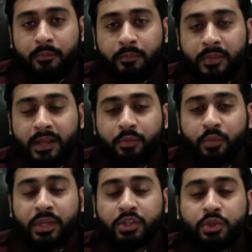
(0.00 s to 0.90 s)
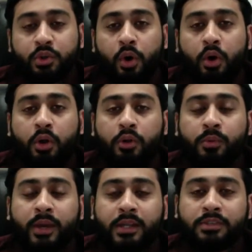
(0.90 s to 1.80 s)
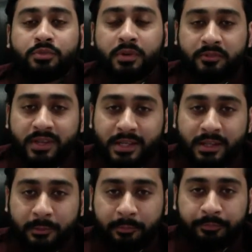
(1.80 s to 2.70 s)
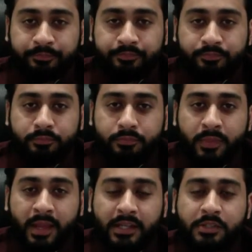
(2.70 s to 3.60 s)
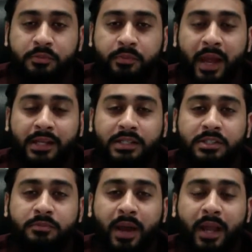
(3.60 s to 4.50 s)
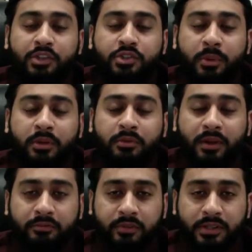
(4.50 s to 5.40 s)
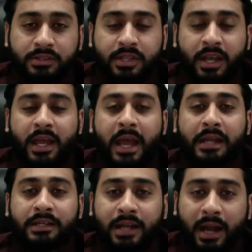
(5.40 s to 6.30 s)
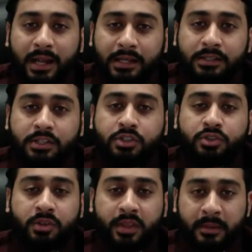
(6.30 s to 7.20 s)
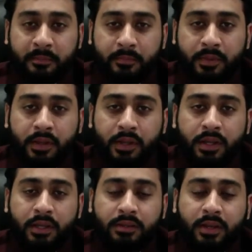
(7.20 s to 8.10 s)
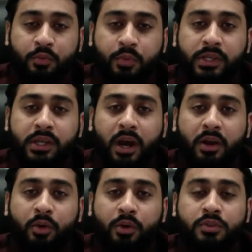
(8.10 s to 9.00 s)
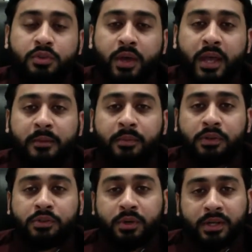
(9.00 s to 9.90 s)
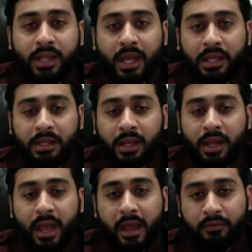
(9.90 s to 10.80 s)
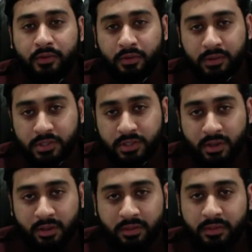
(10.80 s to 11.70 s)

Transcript: that we should always revere them. And it is by showing reverence and kindness to them that we are also able to attain heaven on this earth.